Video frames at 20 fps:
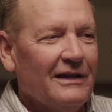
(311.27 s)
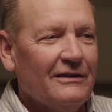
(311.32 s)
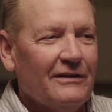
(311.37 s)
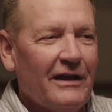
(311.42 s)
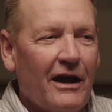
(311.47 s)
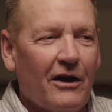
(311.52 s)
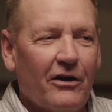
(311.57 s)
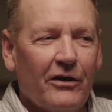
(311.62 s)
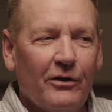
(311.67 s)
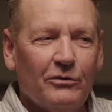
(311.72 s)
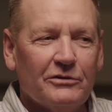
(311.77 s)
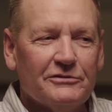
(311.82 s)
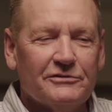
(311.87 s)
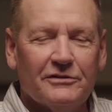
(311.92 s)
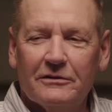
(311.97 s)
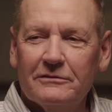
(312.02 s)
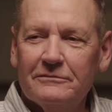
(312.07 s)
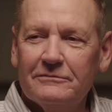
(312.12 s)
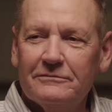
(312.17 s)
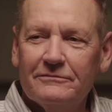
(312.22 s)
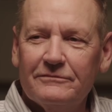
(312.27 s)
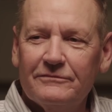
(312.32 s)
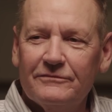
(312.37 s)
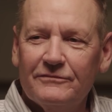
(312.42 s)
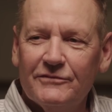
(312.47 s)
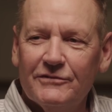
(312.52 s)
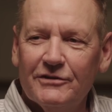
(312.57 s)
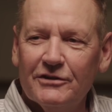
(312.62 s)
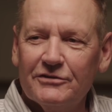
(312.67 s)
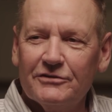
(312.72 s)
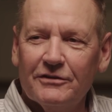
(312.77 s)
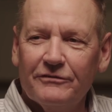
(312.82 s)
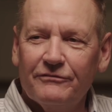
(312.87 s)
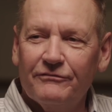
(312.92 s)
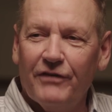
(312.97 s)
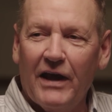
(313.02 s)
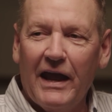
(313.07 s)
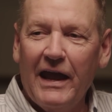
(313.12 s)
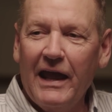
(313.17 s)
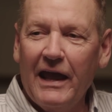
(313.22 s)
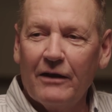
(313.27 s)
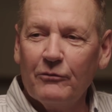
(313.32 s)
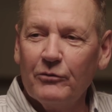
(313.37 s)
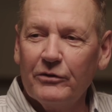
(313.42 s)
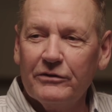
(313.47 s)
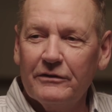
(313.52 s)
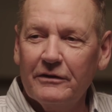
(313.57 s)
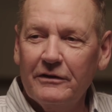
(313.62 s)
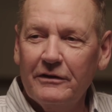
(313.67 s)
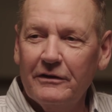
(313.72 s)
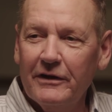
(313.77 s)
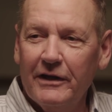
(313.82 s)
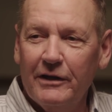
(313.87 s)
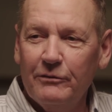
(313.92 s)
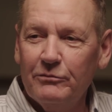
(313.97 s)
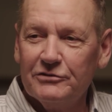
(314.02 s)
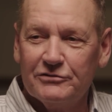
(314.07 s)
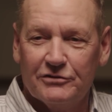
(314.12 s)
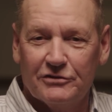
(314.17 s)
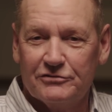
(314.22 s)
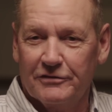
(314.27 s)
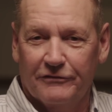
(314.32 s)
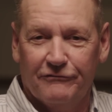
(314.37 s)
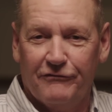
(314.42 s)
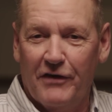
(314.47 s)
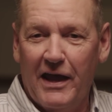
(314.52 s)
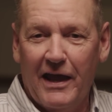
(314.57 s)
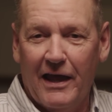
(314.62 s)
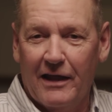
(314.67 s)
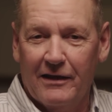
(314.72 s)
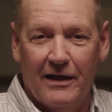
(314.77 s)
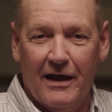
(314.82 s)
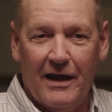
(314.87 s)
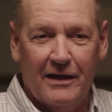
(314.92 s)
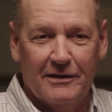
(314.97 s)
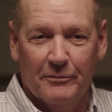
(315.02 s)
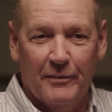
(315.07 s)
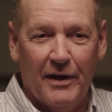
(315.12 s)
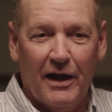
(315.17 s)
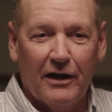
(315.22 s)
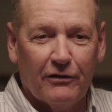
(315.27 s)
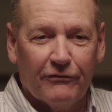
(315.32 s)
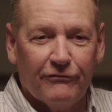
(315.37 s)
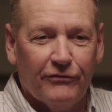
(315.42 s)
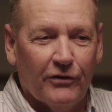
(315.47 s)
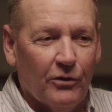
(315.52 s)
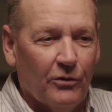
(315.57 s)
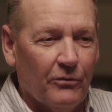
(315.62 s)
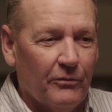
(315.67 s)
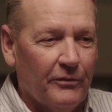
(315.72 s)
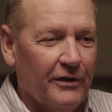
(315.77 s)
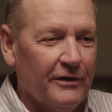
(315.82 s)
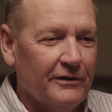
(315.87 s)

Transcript: Harry was just a fan he was just a fan that had the microphone